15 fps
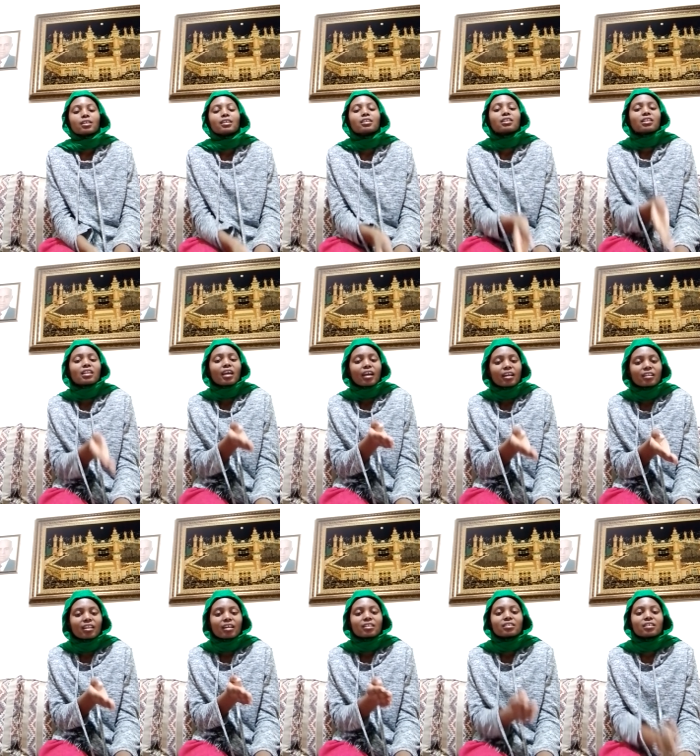it takes
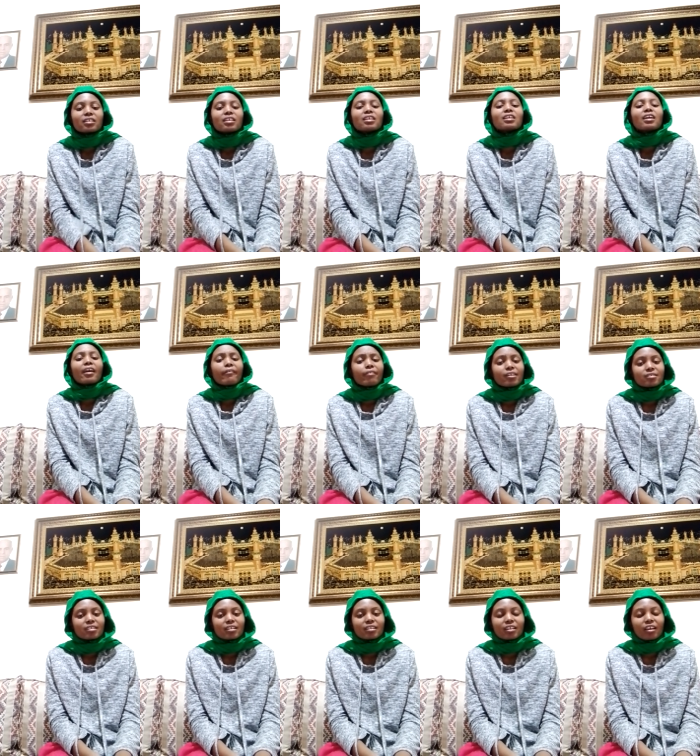that he gave
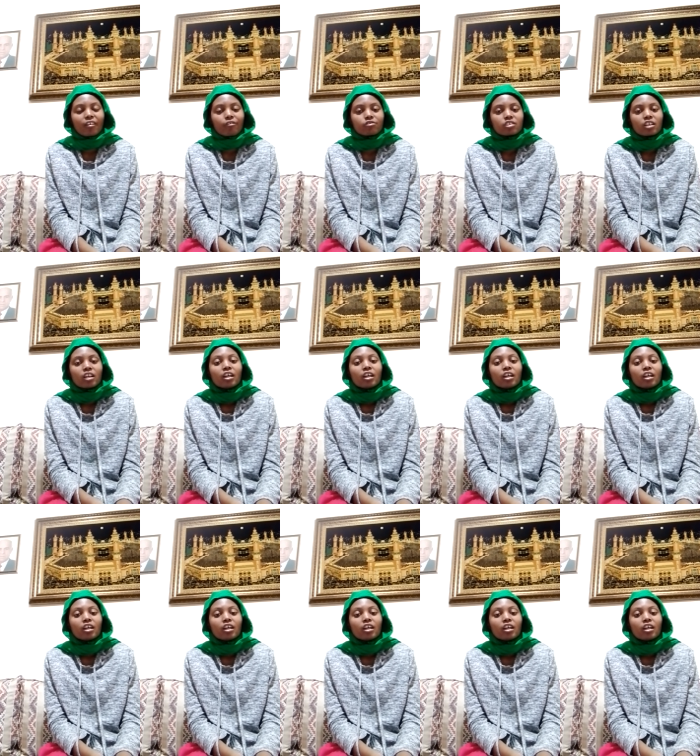us a gift